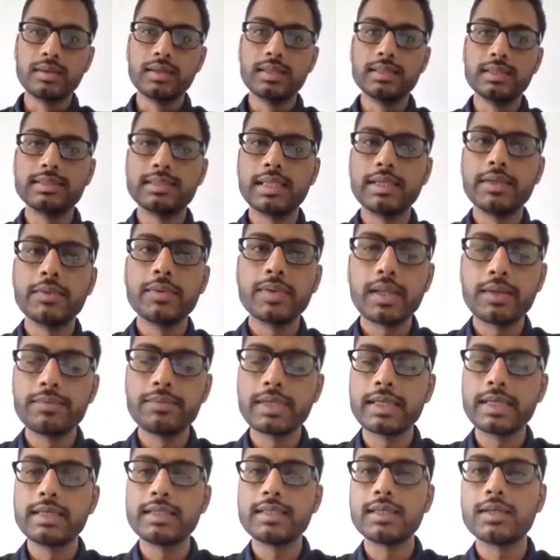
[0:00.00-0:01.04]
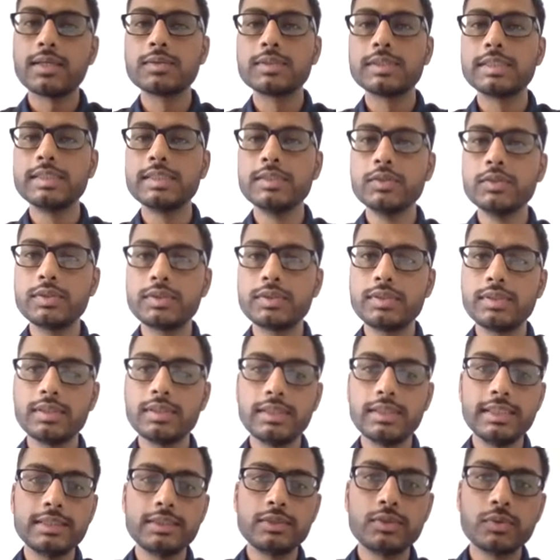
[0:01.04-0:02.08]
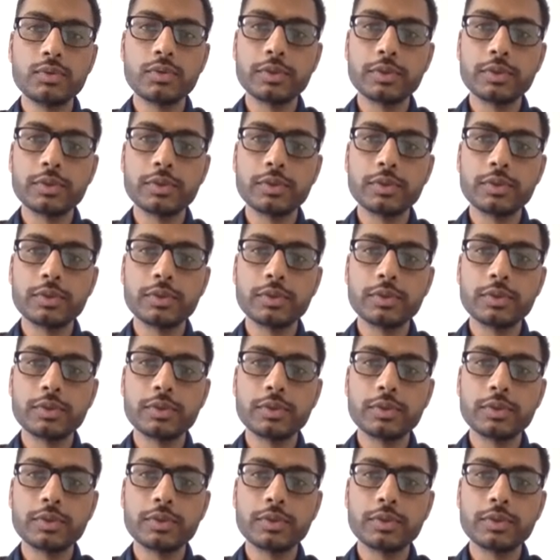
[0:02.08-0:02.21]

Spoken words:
Is anyone having any doubts in these two